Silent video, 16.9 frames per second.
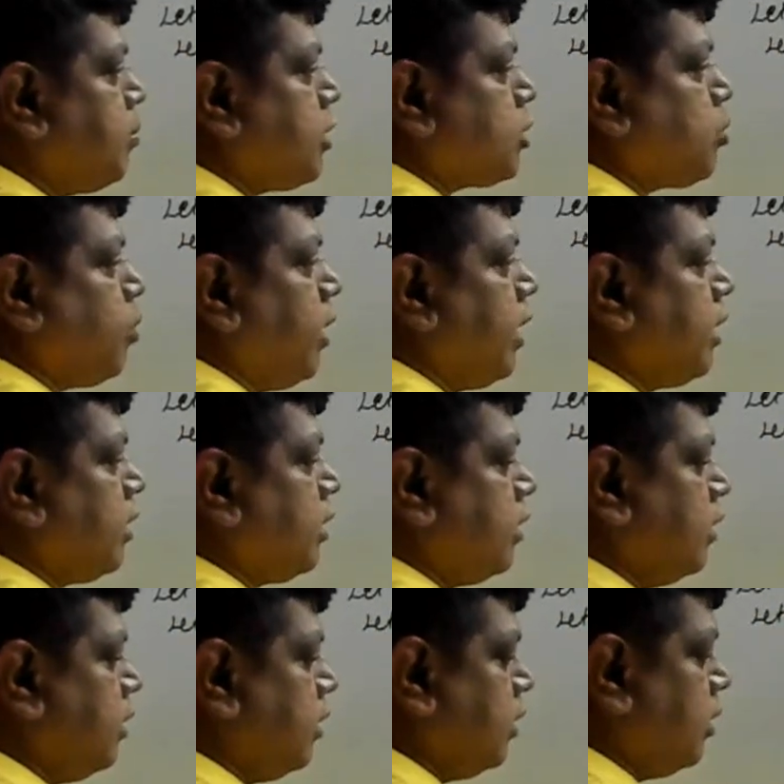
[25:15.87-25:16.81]
square,
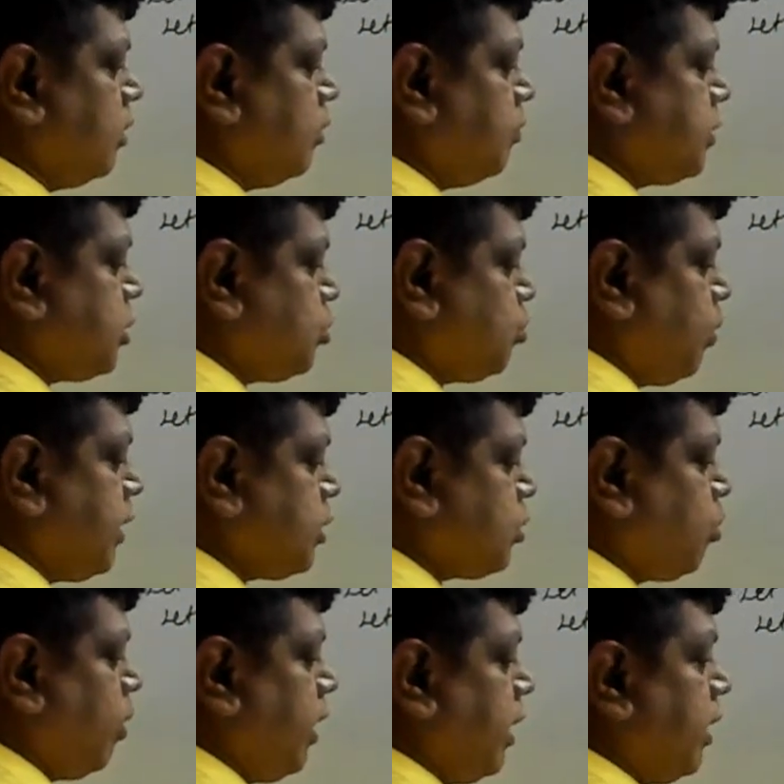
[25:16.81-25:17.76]
which is y
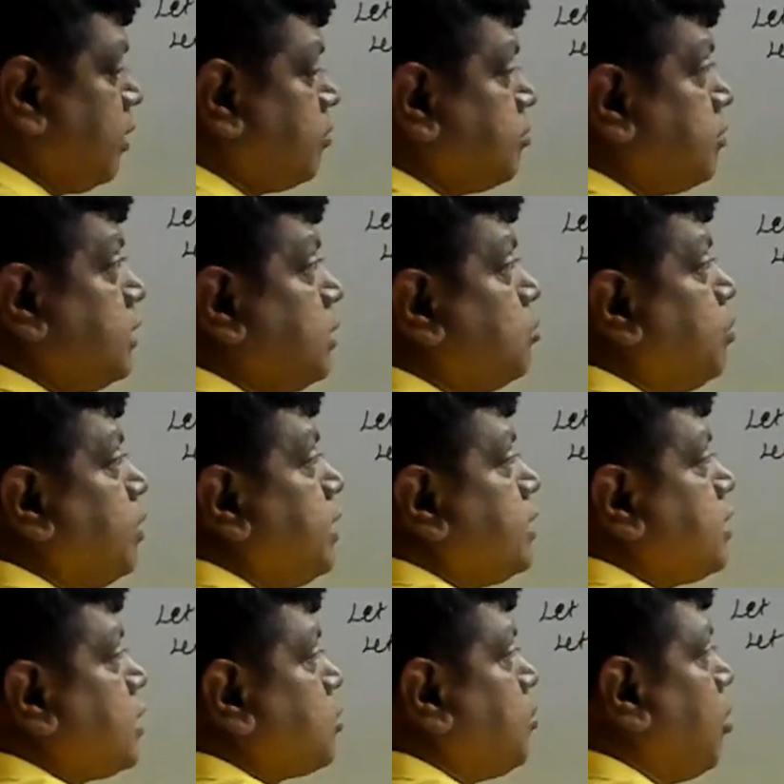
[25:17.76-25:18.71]
square. Y is a
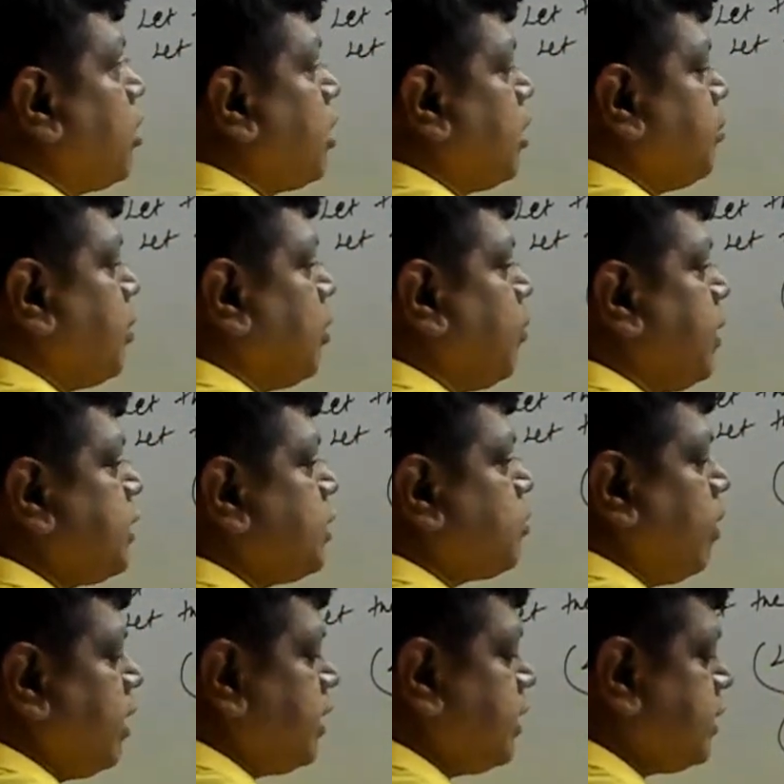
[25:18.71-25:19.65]
smaller number. Y
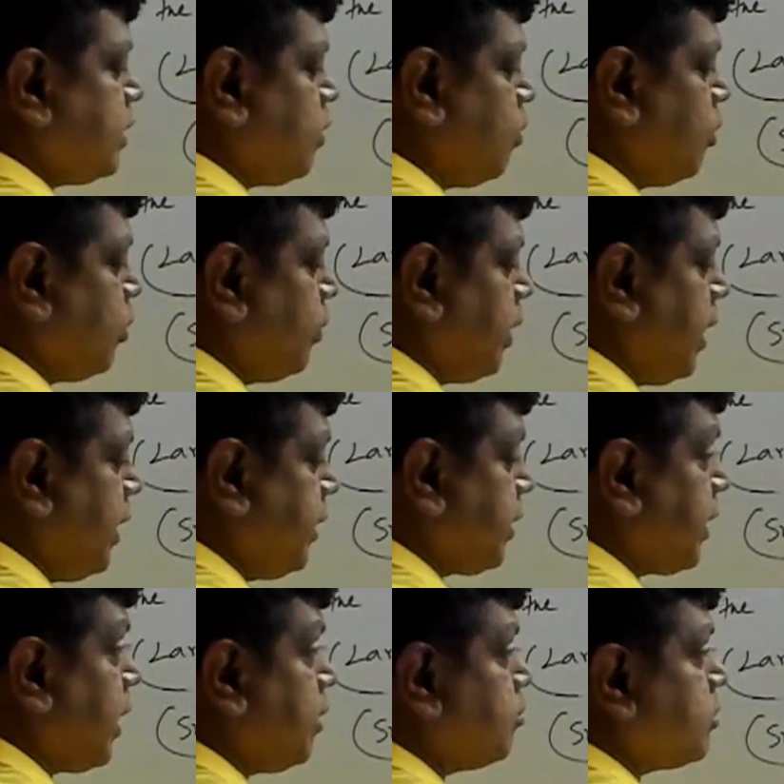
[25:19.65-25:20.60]
square is equal to 8
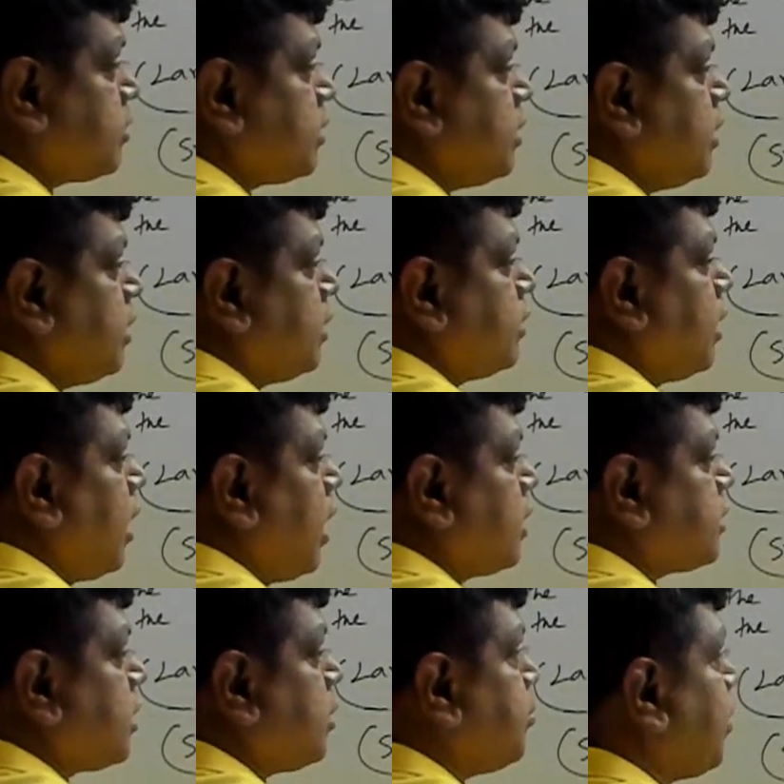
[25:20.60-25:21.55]
times the
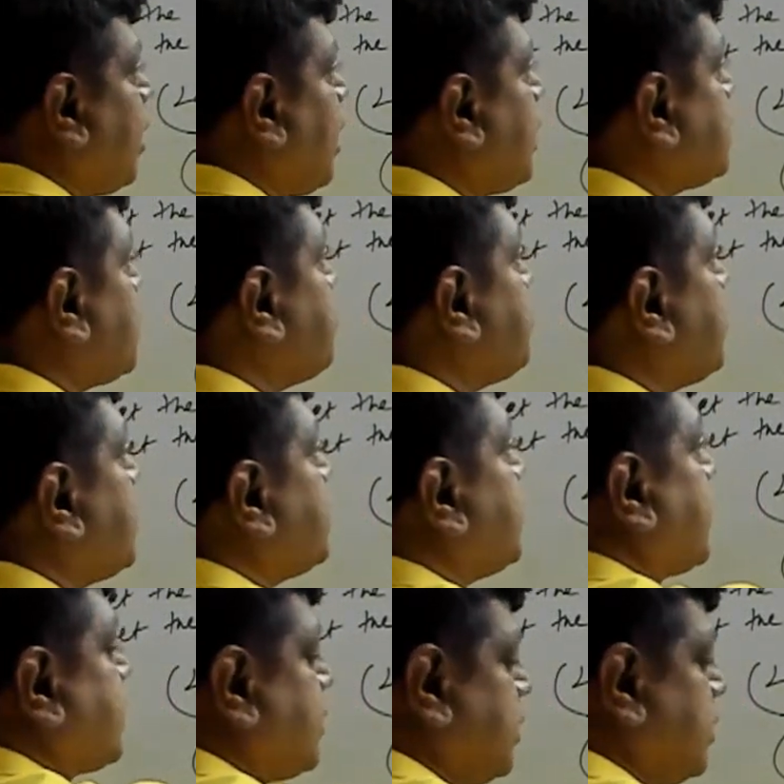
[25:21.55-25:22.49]
larger number. Larger number is
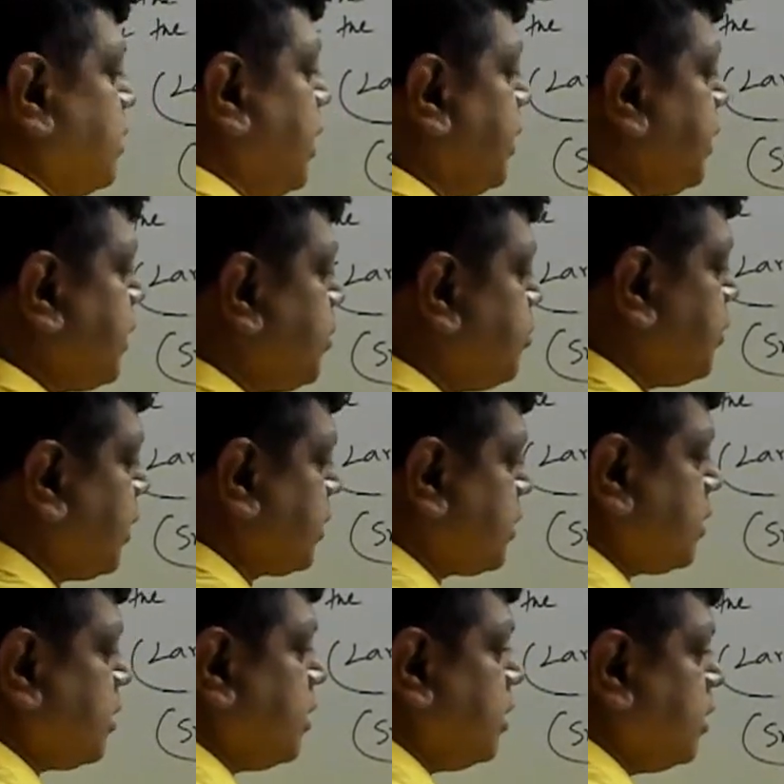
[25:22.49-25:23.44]
x. 8 times x.
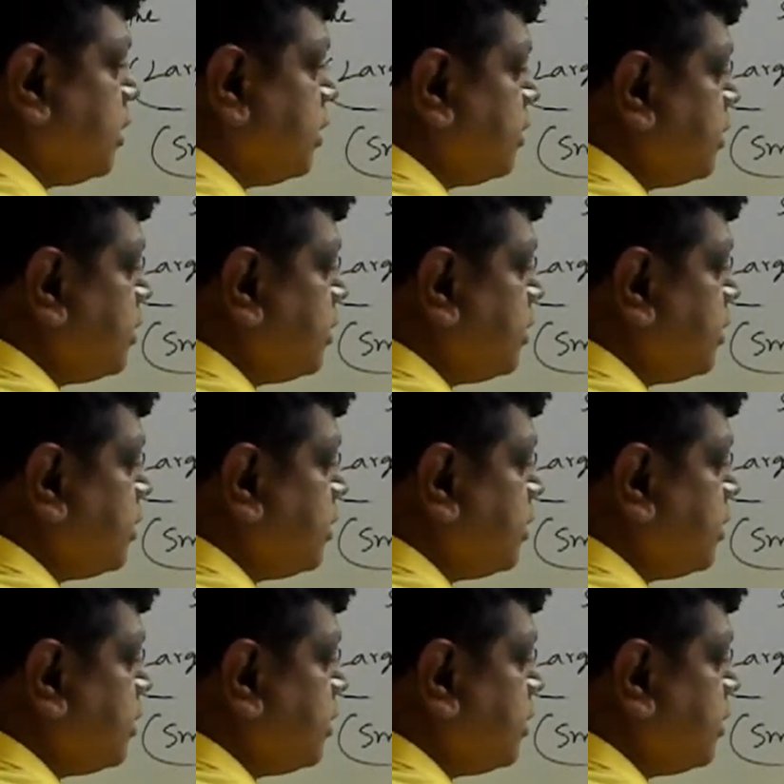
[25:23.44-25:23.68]
The